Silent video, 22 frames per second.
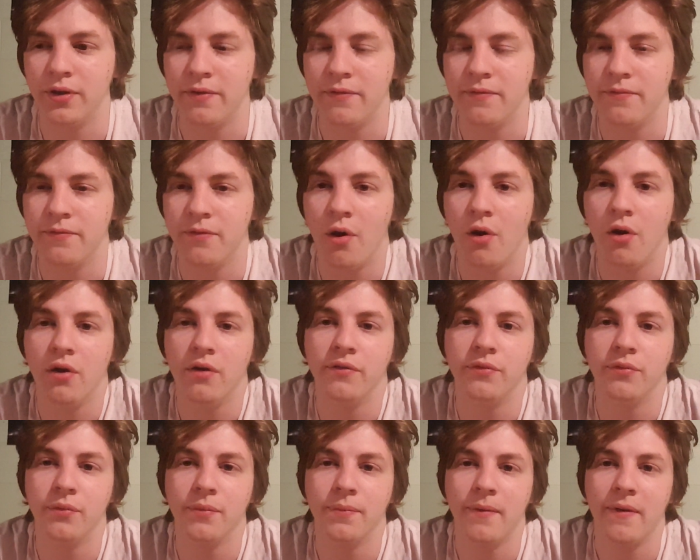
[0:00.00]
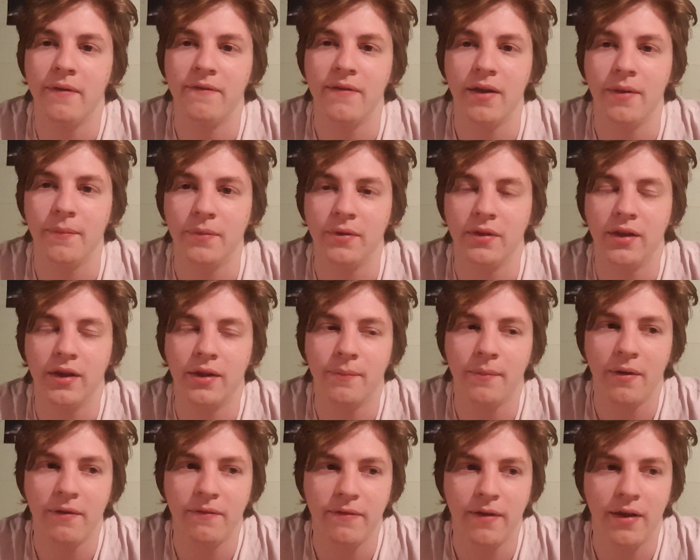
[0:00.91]
involved with my family. Like,
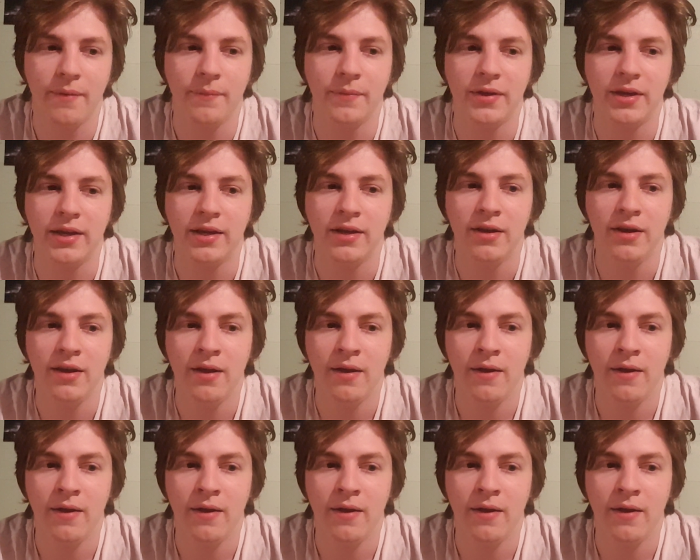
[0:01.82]
my family,